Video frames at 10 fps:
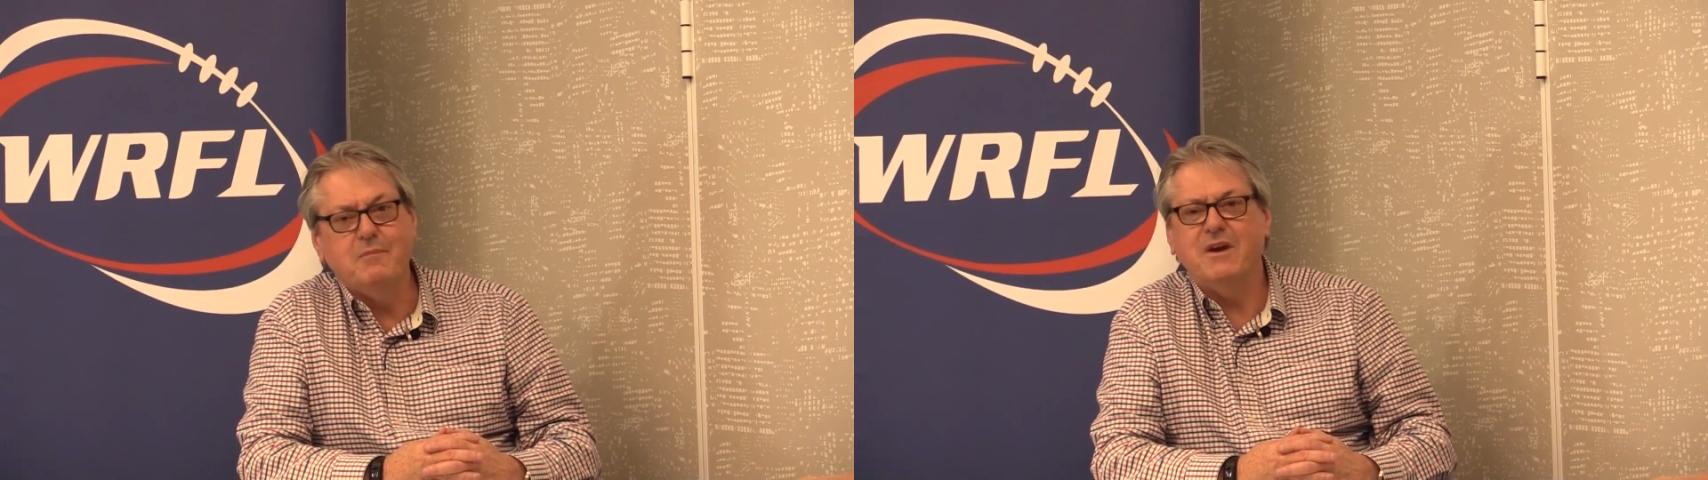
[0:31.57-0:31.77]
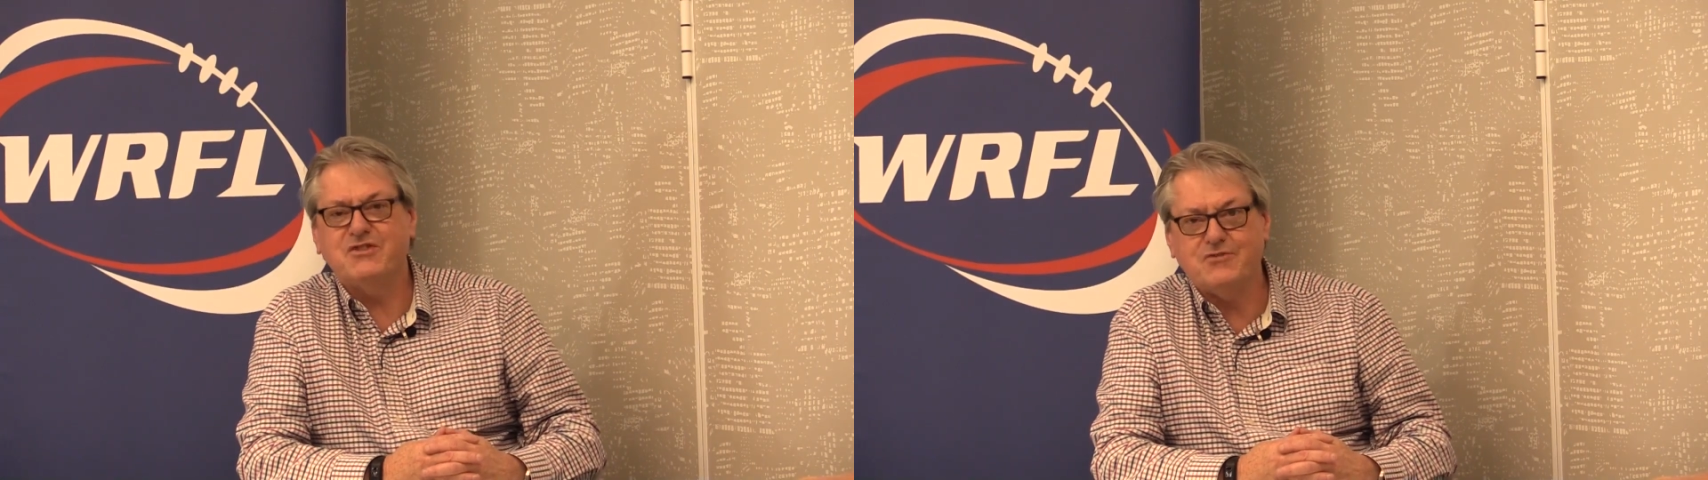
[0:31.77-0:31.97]

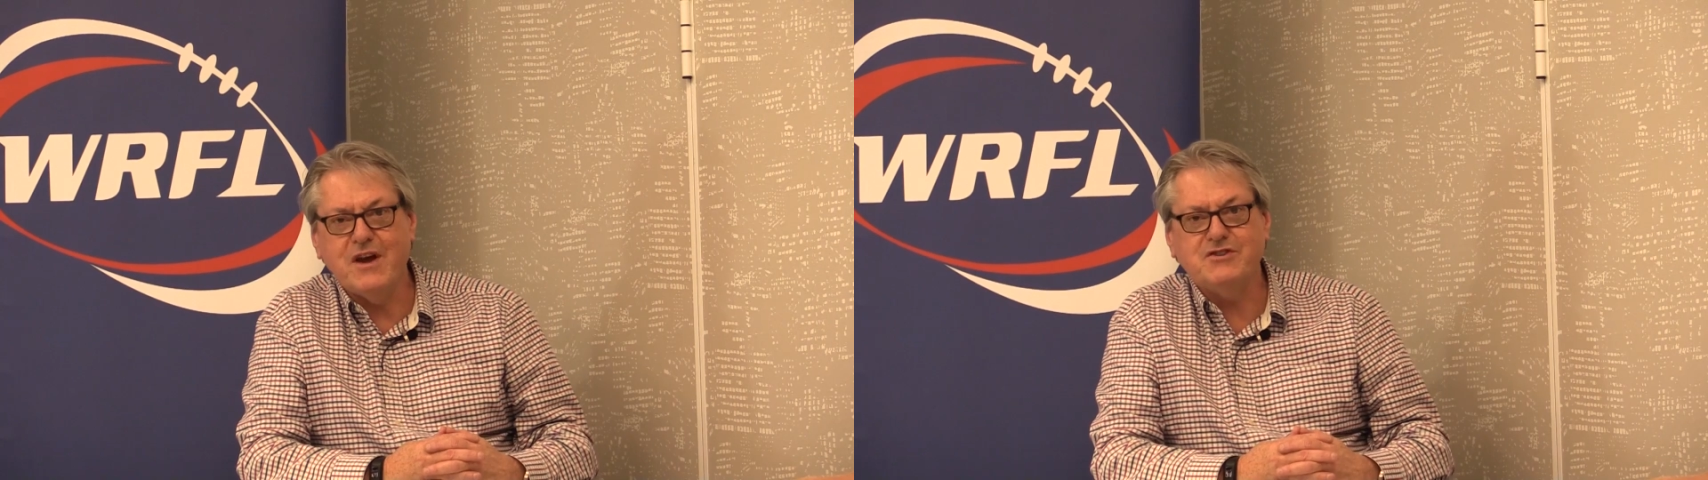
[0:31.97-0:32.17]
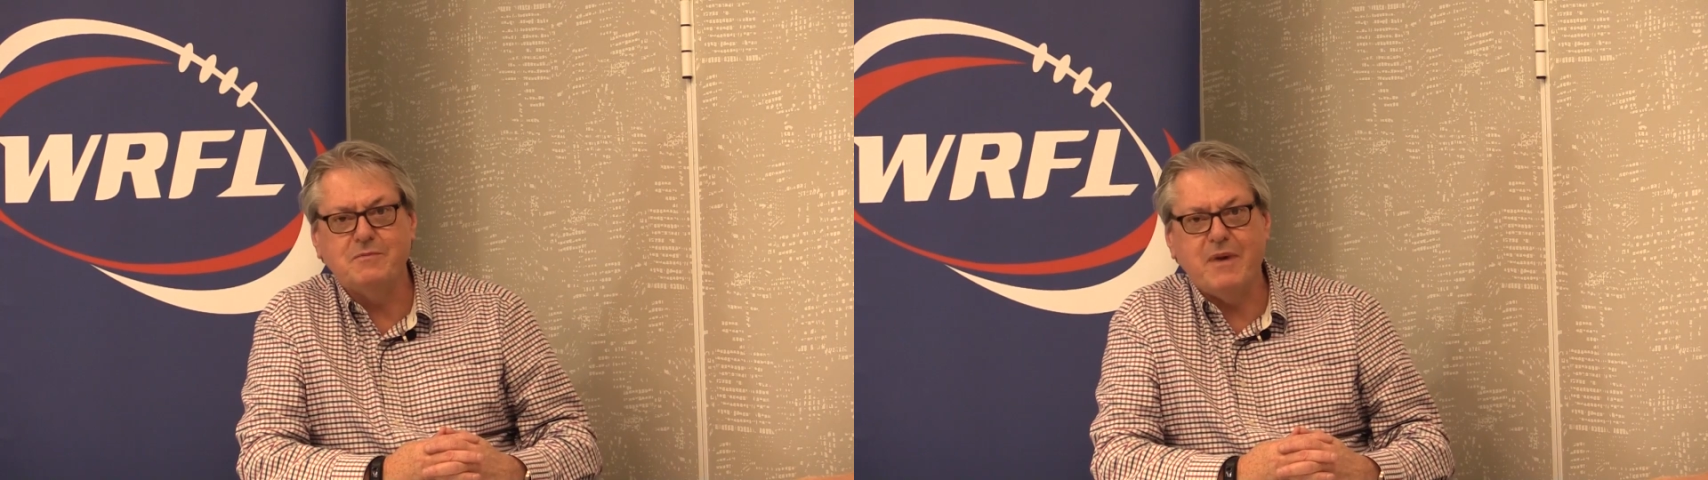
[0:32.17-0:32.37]

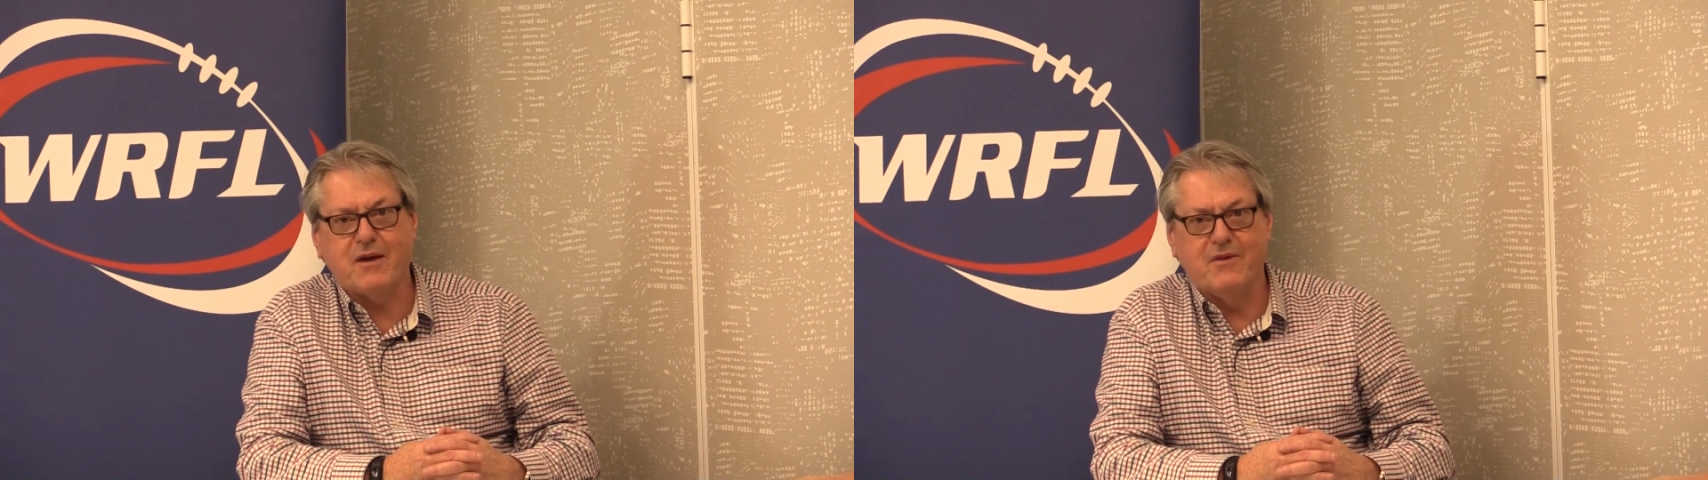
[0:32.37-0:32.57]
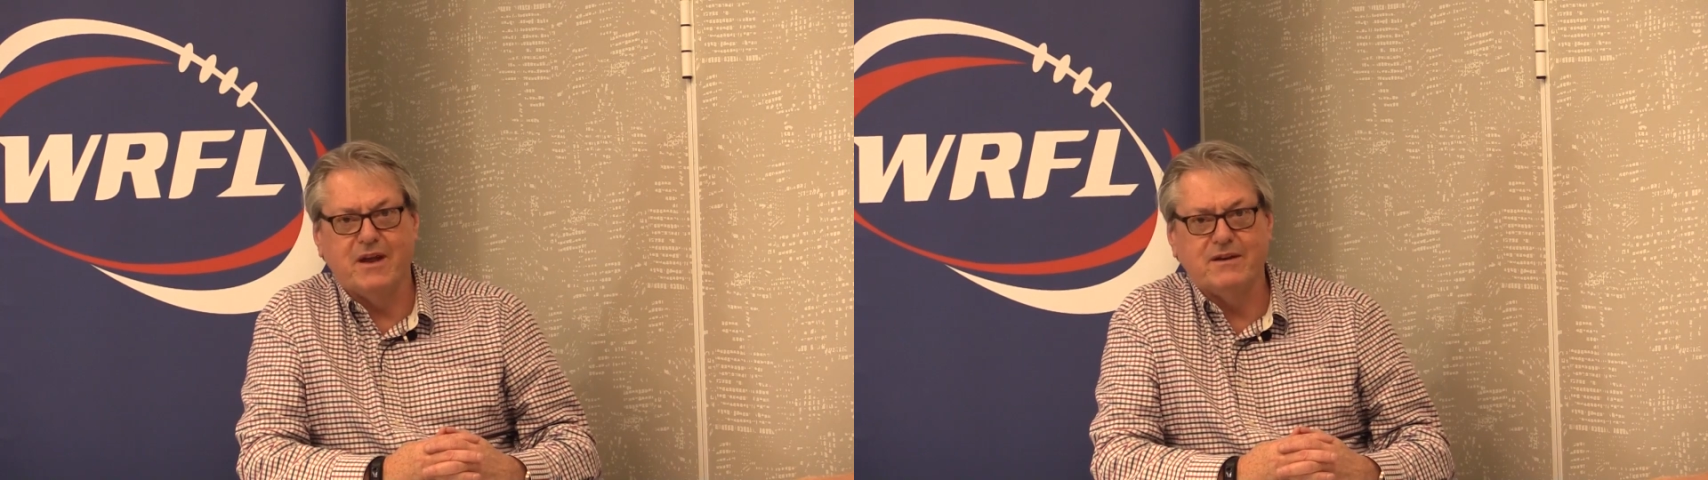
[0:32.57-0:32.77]
administration
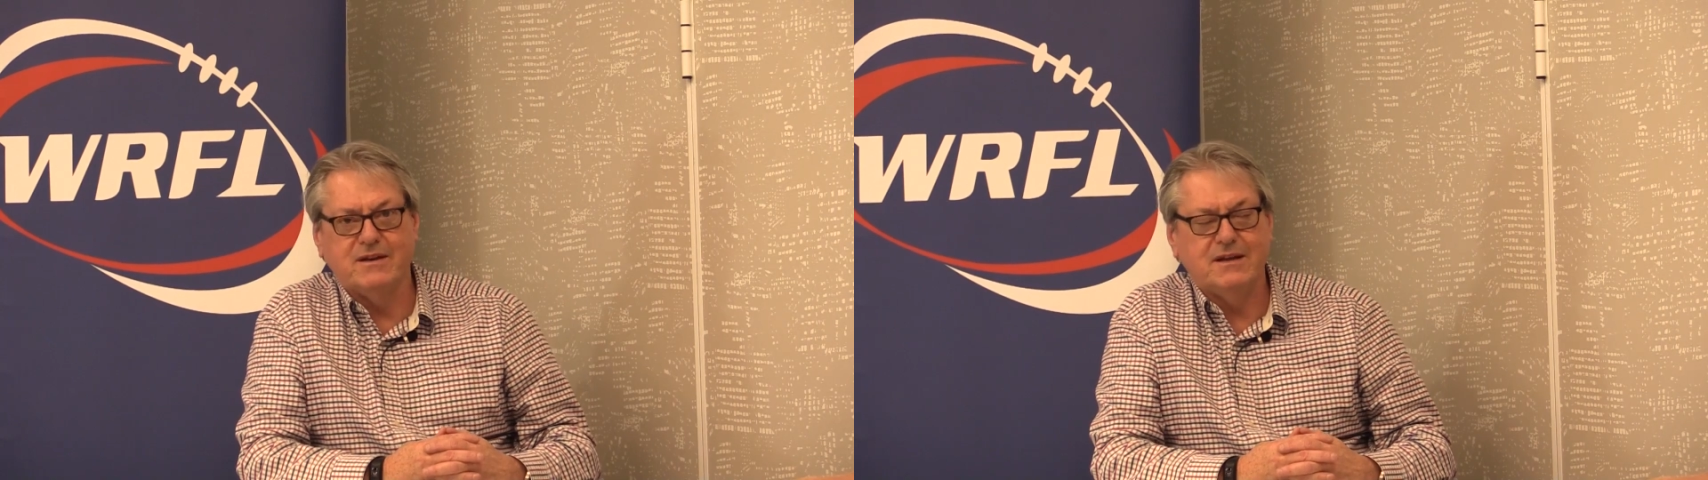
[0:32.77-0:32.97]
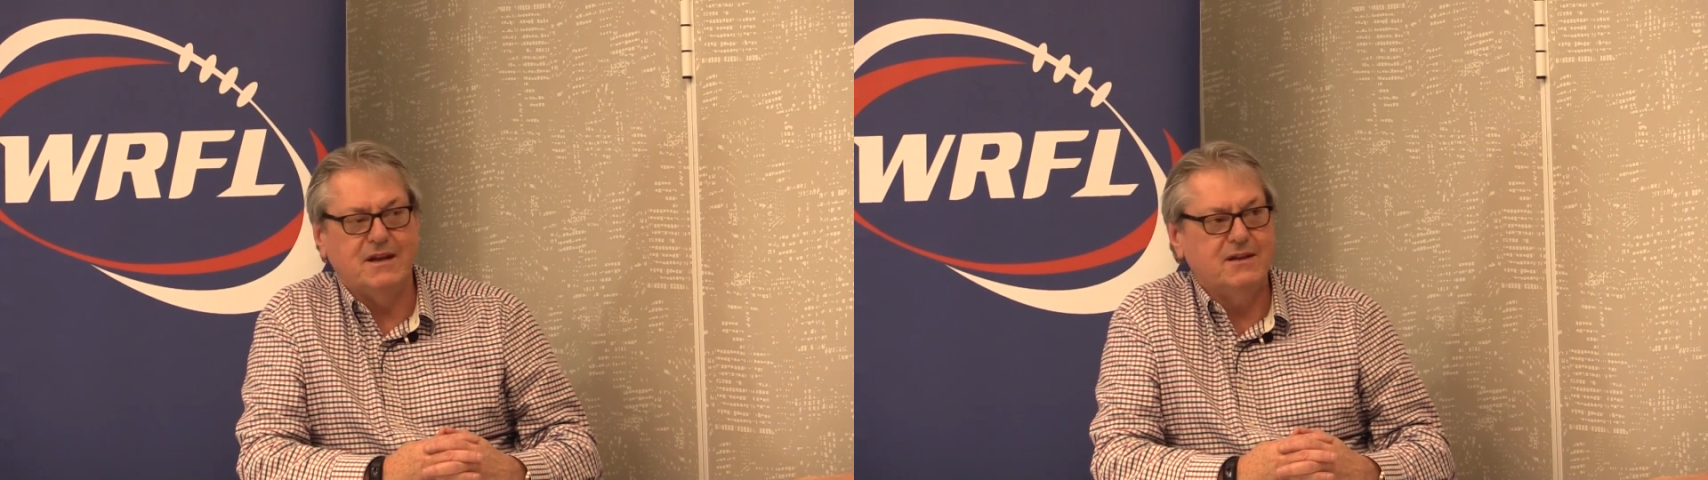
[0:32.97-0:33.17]
background
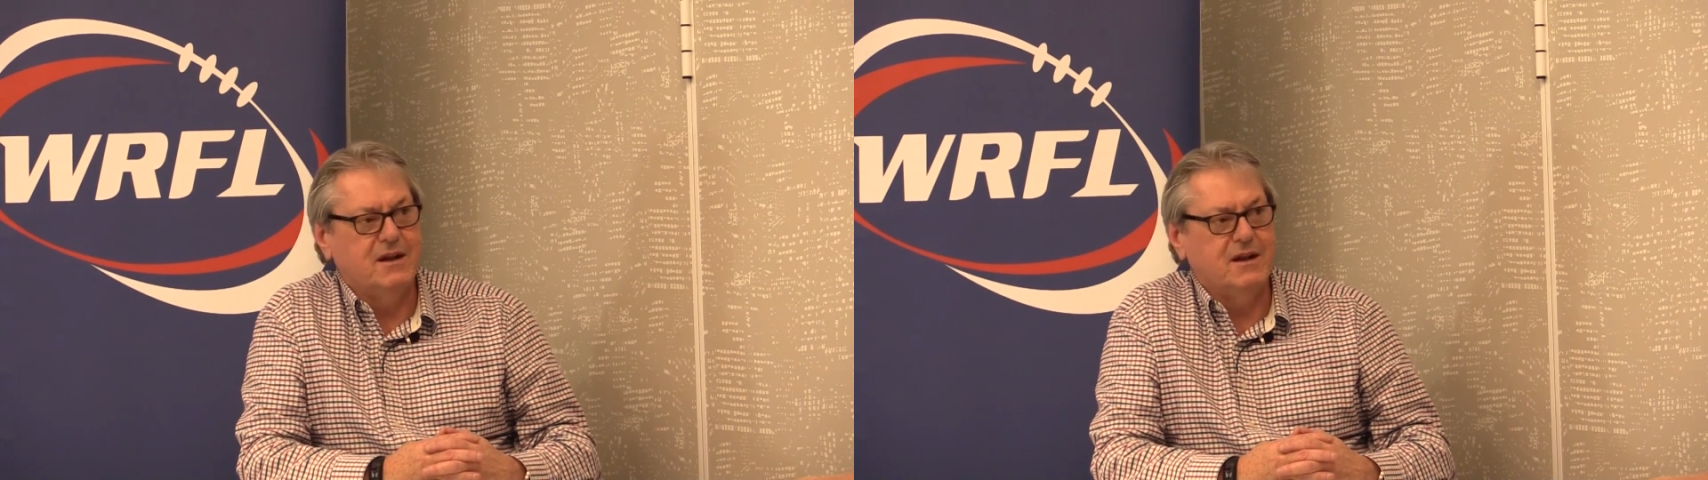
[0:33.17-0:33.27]
in